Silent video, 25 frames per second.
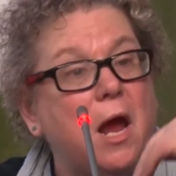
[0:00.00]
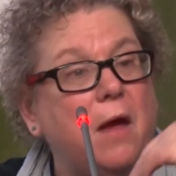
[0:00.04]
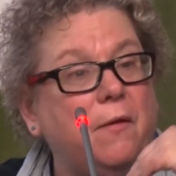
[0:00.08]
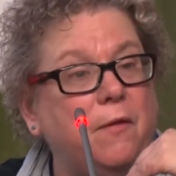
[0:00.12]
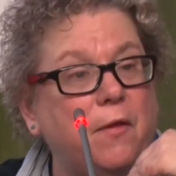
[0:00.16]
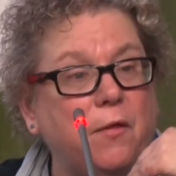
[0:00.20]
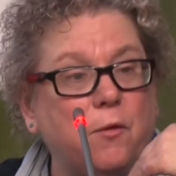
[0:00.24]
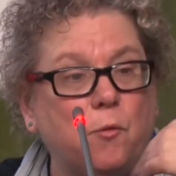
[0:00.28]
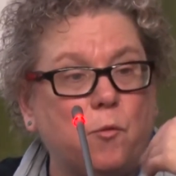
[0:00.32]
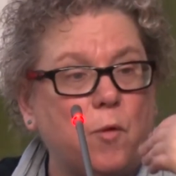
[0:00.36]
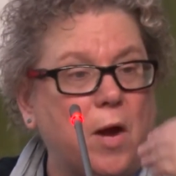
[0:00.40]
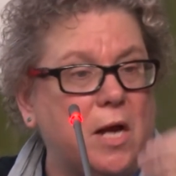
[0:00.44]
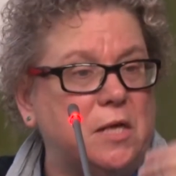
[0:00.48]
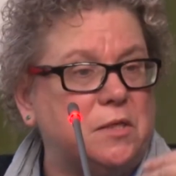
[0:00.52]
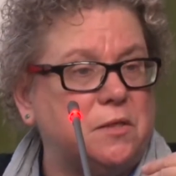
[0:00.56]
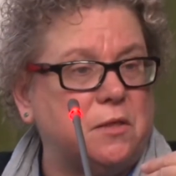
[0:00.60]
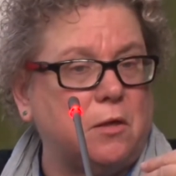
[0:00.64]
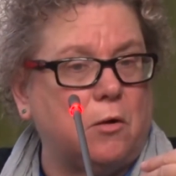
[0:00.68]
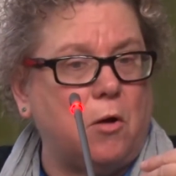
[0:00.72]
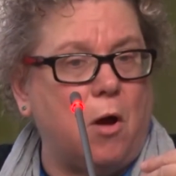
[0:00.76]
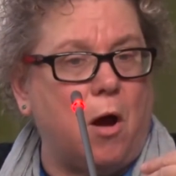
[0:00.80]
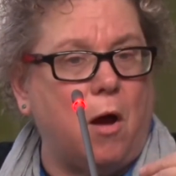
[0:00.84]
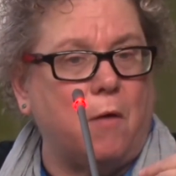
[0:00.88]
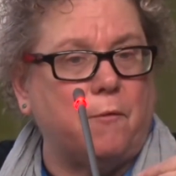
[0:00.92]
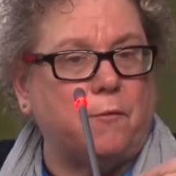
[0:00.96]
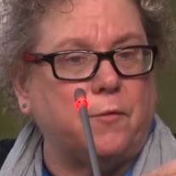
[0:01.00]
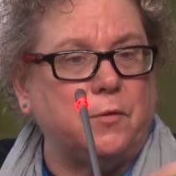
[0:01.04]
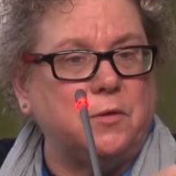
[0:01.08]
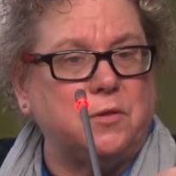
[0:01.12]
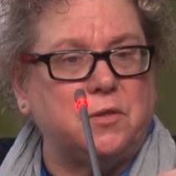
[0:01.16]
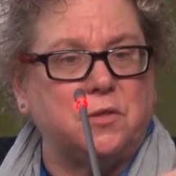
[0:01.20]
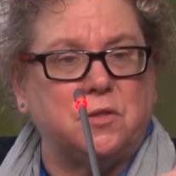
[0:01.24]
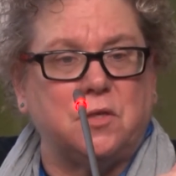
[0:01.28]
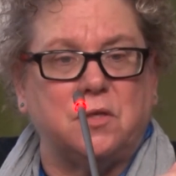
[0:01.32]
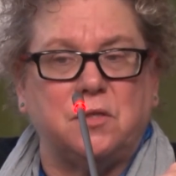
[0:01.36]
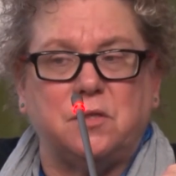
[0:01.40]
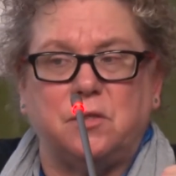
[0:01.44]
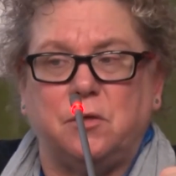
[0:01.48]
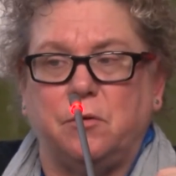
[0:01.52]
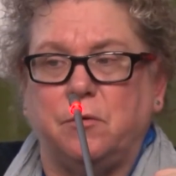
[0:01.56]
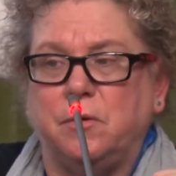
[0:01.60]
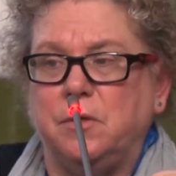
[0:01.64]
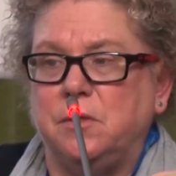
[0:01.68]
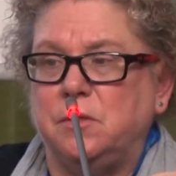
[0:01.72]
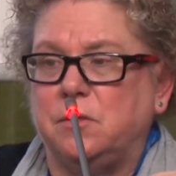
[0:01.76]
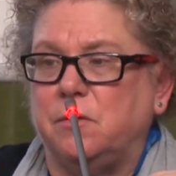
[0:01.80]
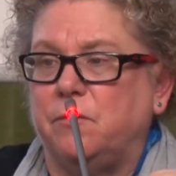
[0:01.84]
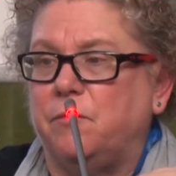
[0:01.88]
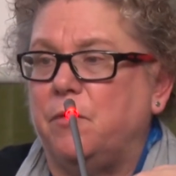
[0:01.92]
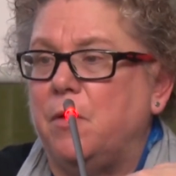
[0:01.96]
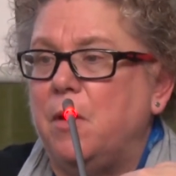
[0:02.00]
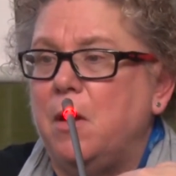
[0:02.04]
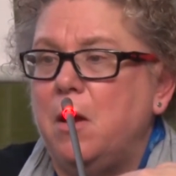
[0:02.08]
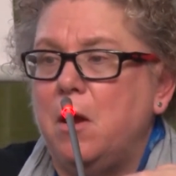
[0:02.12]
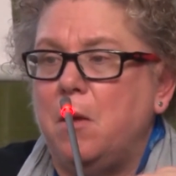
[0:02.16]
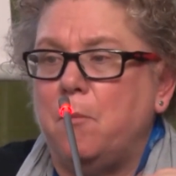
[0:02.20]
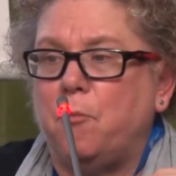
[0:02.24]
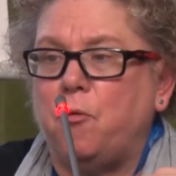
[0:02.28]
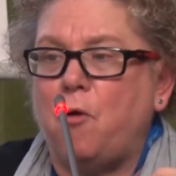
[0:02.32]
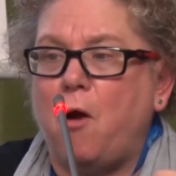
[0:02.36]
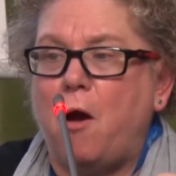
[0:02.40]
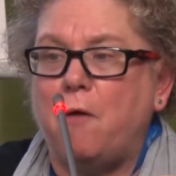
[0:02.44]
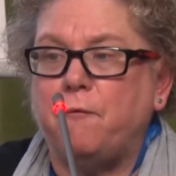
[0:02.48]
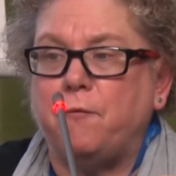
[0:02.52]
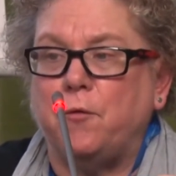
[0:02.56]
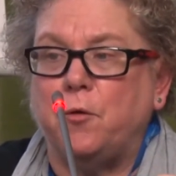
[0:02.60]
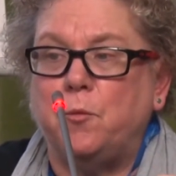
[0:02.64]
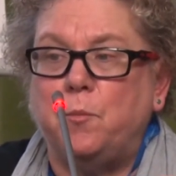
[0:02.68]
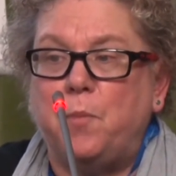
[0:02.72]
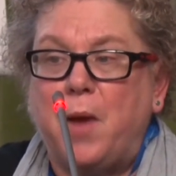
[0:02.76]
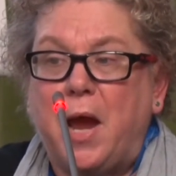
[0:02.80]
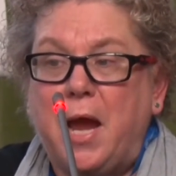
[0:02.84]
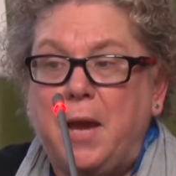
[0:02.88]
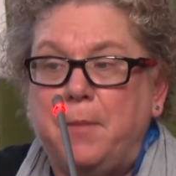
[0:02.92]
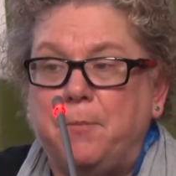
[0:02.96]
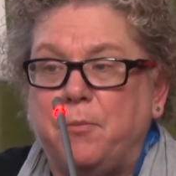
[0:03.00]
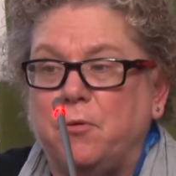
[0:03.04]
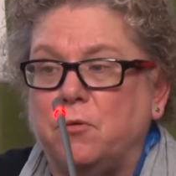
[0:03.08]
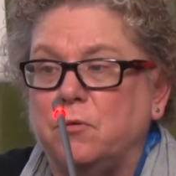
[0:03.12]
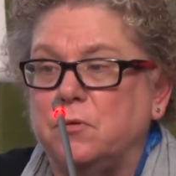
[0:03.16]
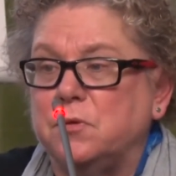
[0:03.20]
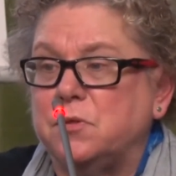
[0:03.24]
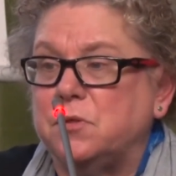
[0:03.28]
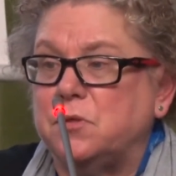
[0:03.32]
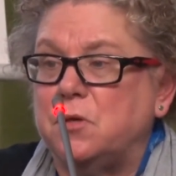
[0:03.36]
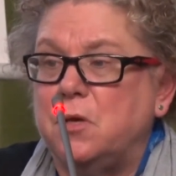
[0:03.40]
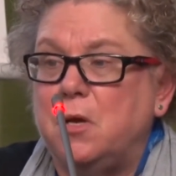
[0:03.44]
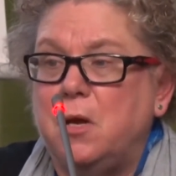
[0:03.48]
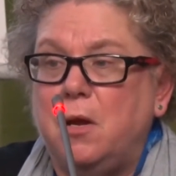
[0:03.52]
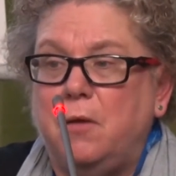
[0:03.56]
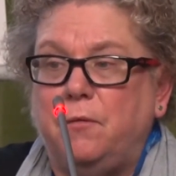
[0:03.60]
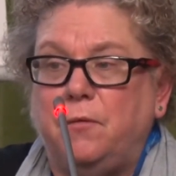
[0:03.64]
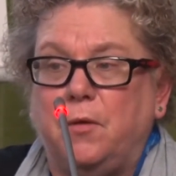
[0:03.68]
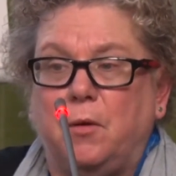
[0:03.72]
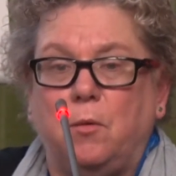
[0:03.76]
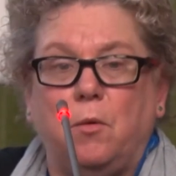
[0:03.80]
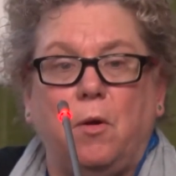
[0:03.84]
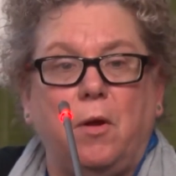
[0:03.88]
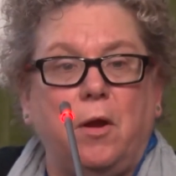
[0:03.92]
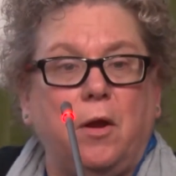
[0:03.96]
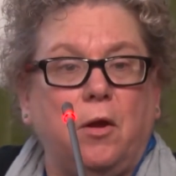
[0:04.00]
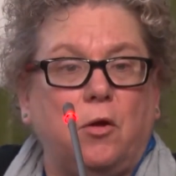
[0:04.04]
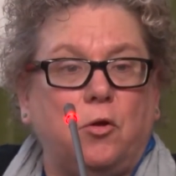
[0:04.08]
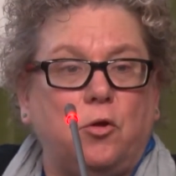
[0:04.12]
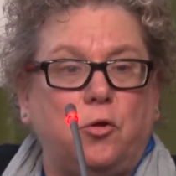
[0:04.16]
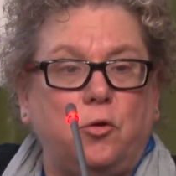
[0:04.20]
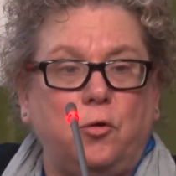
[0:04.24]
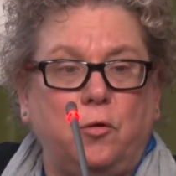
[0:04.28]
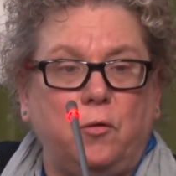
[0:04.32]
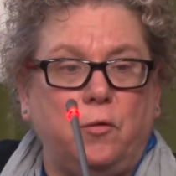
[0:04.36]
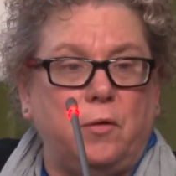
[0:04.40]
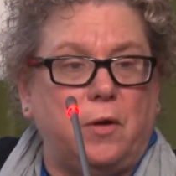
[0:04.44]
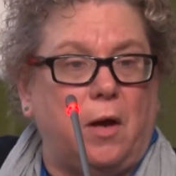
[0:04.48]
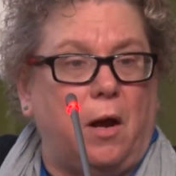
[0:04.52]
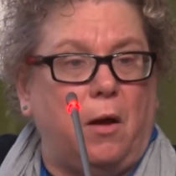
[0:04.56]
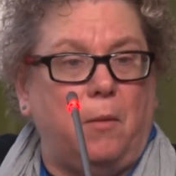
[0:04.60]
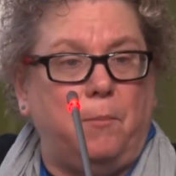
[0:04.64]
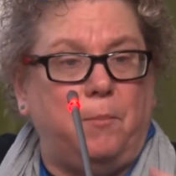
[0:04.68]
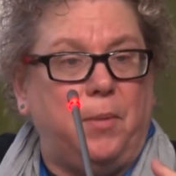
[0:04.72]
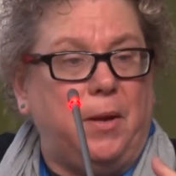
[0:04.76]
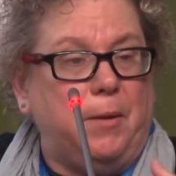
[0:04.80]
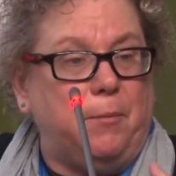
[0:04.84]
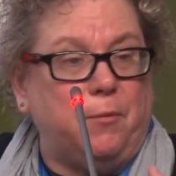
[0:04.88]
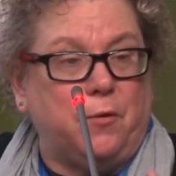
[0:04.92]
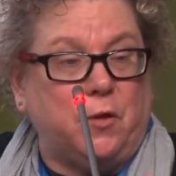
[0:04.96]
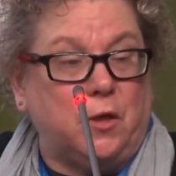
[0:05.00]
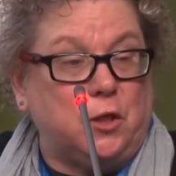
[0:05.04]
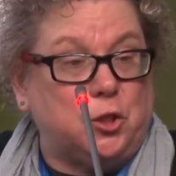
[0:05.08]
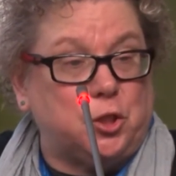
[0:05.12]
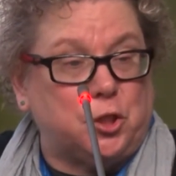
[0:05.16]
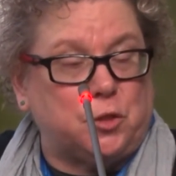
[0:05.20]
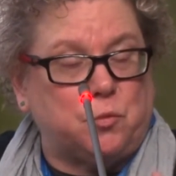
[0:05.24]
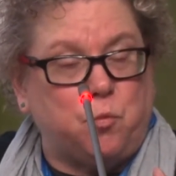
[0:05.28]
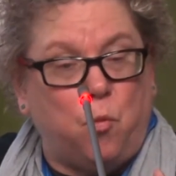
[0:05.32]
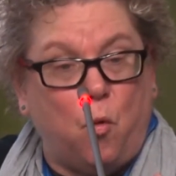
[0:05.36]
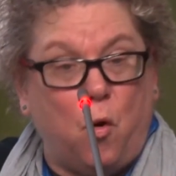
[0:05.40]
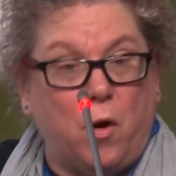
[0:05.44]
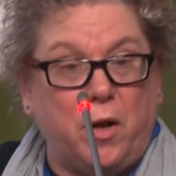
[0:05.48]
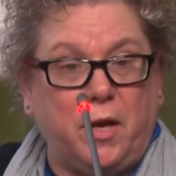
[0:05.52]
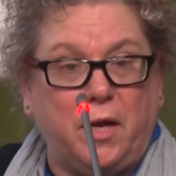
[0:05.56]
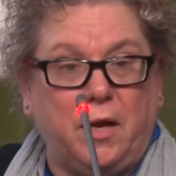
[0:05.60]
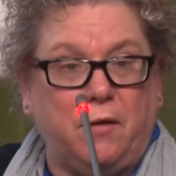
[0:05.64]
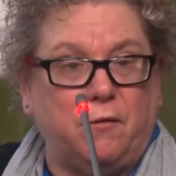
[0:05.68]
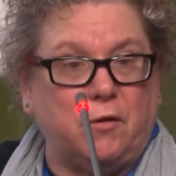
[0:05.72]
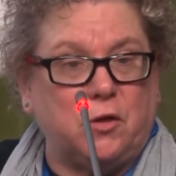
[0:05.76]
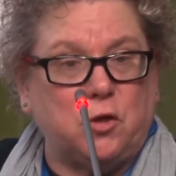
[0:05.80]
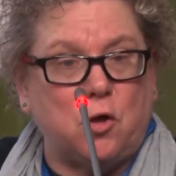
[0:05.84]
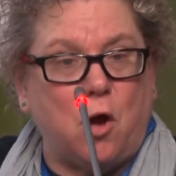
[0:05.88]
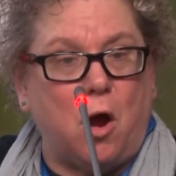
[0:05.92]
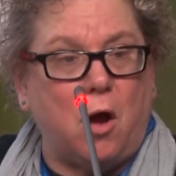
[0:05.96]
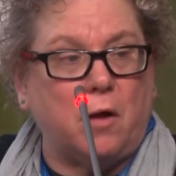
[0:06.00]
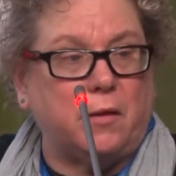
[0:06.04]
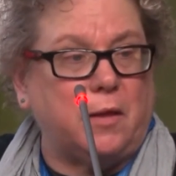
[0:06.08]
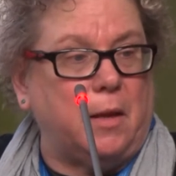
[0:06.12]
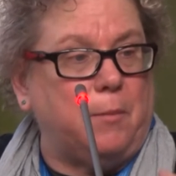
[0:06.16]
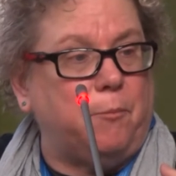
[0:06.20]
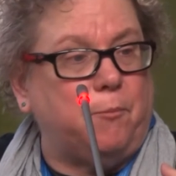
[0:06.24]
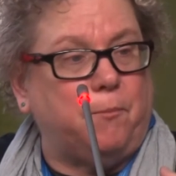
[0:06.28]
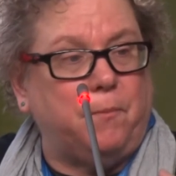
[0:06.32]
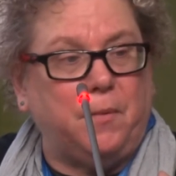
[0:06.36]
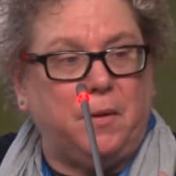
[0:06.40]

And then the rest of the conference is a series of proffered papers that include people that just want to give a talk.